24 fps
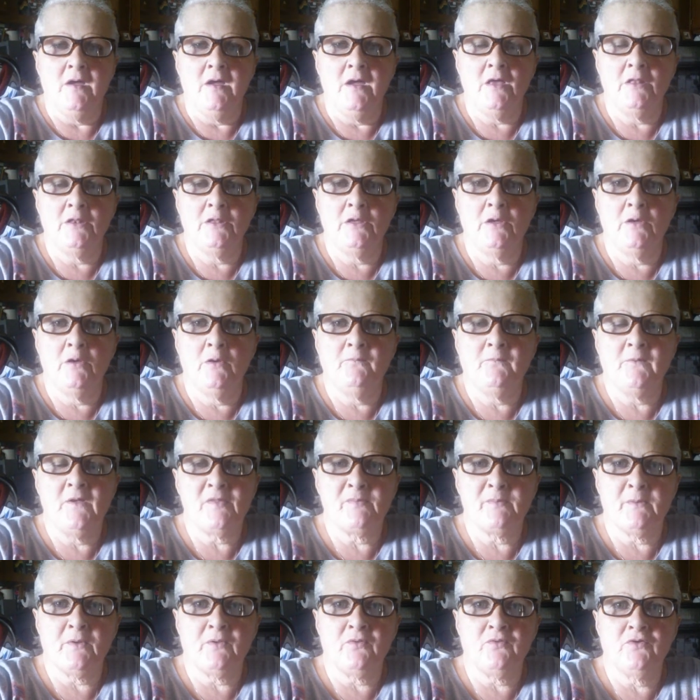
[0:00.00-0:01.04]
Hello,
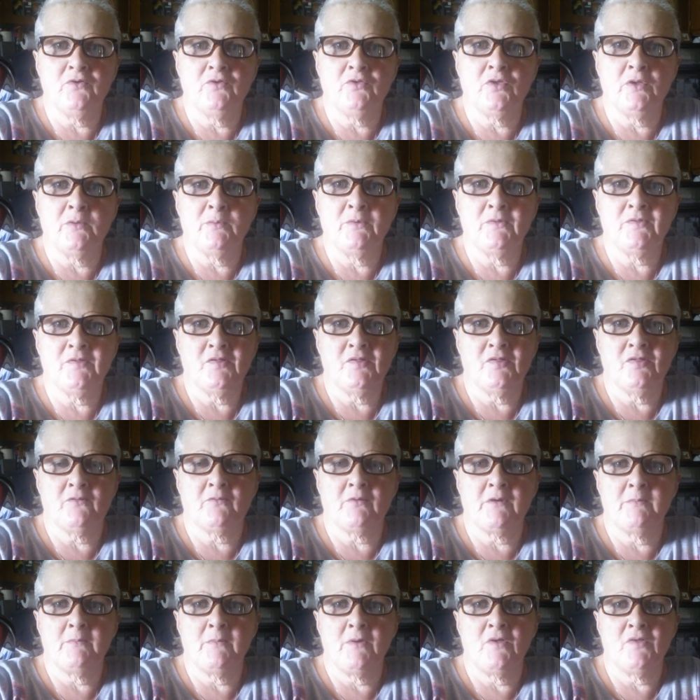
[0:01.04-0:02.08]
Facebookers, YouTubers. This is
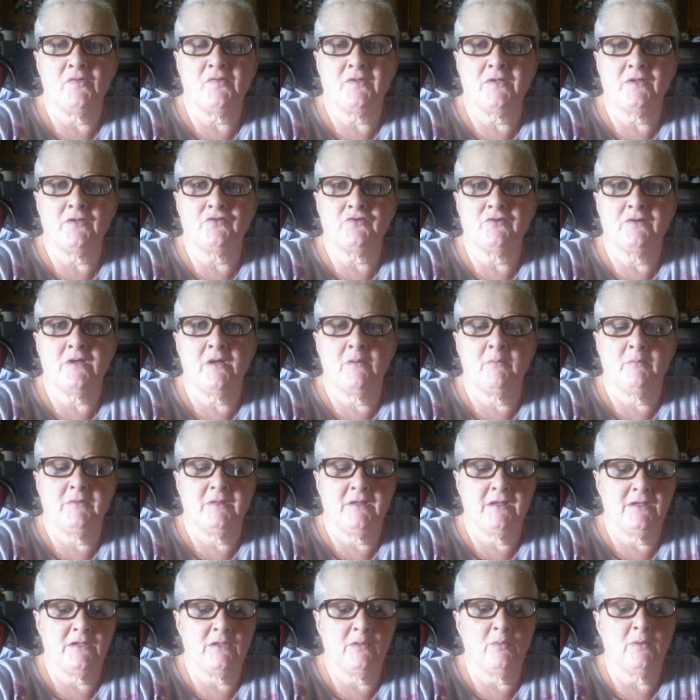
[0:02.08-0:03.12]
Grandma's Kitchen coming
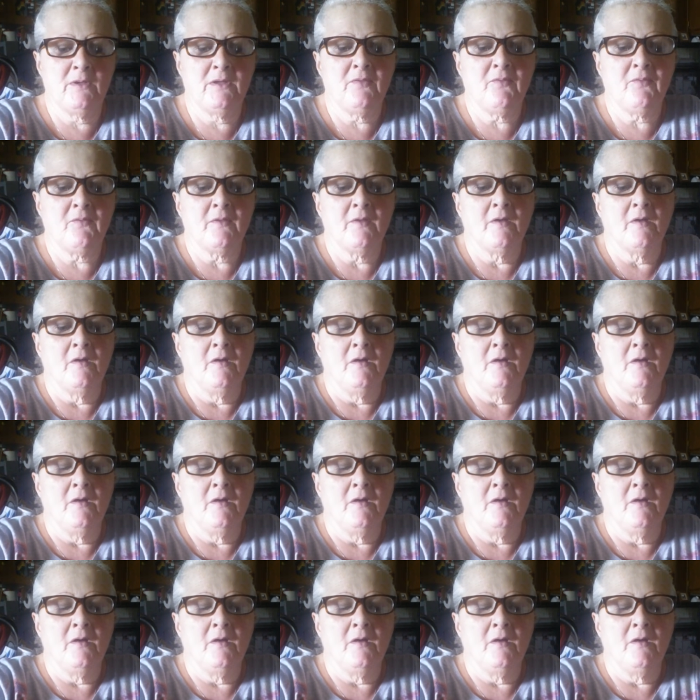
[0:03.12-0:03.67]
at you with